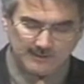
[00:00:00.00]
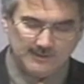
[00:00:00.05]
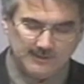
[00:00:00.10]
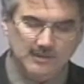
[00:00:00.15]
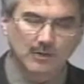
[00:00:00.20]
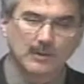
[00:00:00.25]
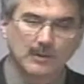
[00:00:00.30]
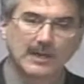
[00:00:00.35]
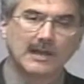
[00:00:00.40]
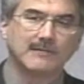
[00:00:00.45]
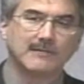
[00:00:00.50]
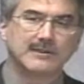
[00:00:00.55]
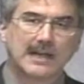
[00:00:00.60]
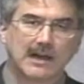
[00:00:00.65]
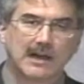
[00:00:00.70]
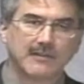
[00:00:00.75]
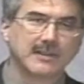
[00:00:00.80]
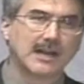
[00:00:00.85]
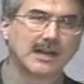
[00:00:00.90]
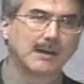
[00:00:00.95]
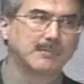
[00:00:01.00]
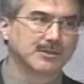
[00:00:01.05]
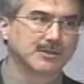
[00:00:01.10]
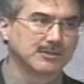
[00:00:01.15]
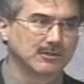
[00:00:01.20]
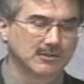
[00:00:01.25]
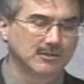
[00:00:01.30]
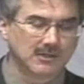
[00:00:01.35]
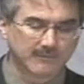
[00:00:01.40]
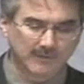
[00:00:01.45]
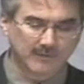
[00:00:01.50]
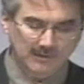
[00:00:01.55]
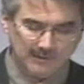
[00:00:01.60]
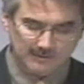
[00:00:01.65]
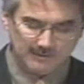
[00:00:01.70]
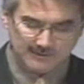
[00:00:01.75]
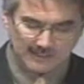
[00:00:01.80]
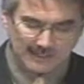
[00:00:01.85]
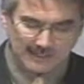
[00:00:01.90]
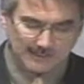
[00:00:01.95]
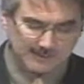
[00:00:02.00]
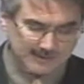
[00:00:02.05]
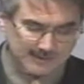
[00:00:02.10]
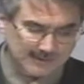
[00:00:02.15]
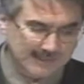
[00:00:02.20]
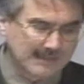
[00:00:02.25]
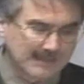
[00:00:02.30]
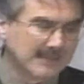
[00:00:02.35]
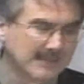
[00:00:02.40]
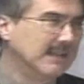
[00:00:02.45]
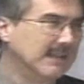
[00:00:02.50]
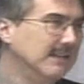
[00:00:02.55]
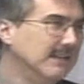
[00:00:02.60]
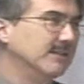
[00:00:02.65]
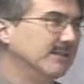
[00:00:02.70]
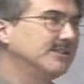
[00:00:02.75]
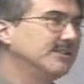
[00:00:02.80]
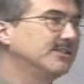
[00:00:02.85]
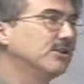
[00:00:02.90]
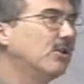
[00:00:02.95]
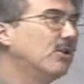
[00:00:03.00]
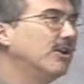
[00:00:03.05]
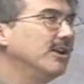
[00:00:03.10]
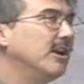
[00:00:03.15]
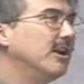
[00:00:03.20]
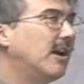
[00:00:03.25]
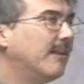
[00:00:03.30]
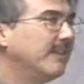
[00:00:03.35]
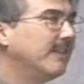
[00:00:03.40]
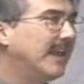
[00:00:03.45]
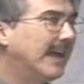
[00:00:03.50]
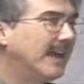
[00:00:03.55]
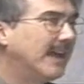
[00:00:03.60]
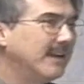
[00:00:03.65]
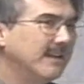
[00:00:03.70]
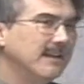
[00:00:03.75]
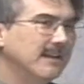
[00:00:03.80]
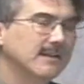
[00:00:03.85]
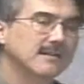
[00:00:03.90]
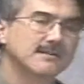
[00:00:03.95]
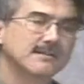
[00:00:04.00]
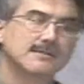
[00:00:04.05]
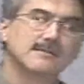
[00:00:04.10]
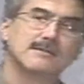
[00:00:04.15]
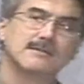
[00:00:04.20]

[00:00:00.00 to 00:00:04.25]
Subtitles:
So we have now the opportunity for closed caption. The story on that is